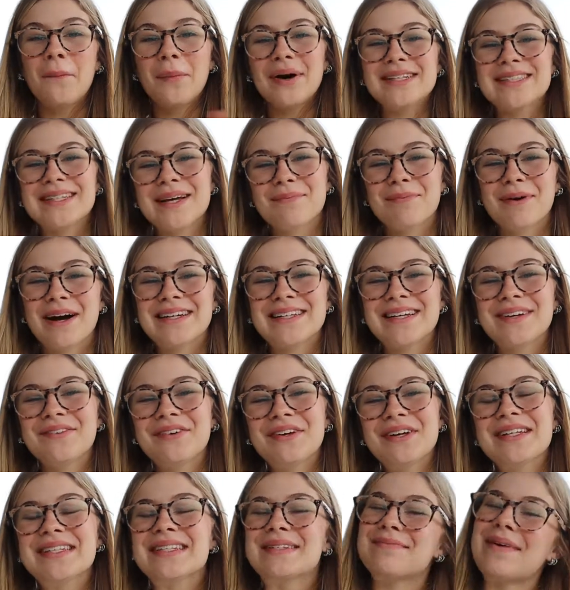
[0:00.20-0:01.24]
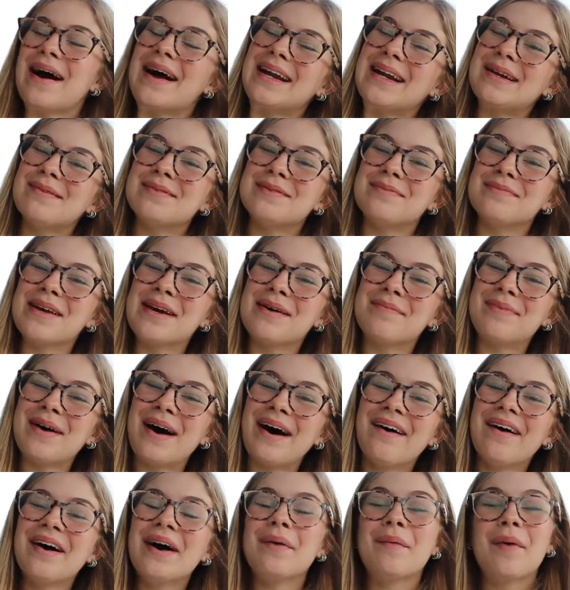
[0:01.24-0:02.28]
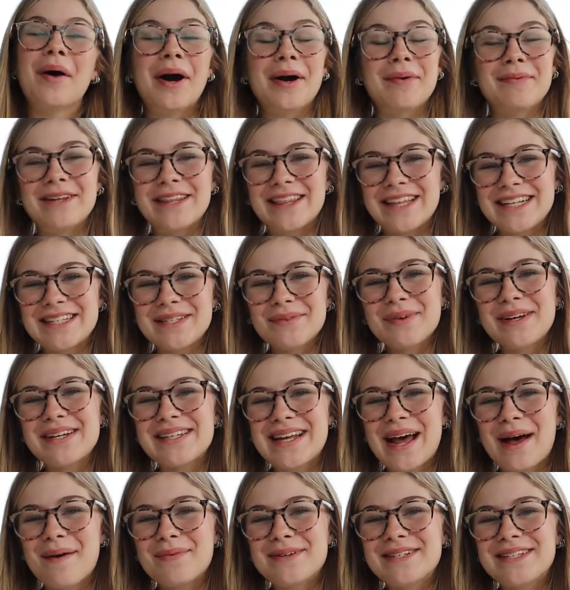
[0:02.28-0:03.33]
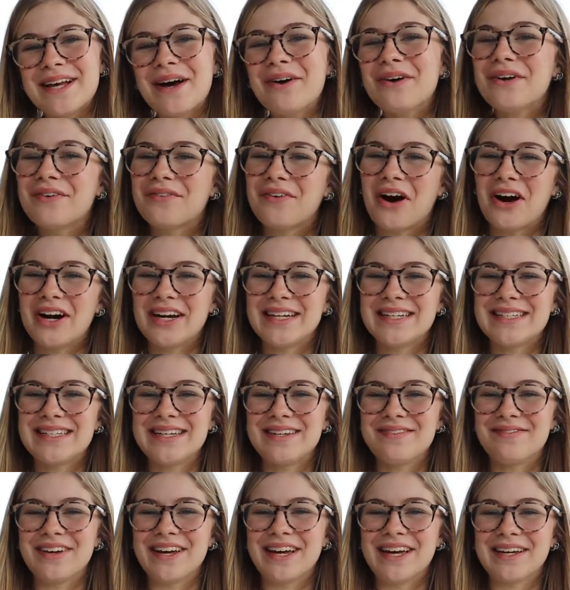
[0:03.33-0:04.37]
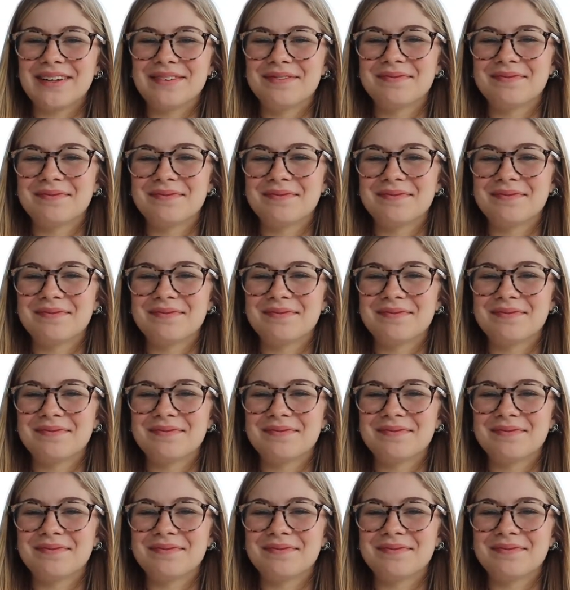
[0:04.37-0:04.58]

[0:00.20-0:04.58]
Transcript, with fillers: What's up, Red Devils? My name's Mia Bell, and welcome to this week's episode of RDTV.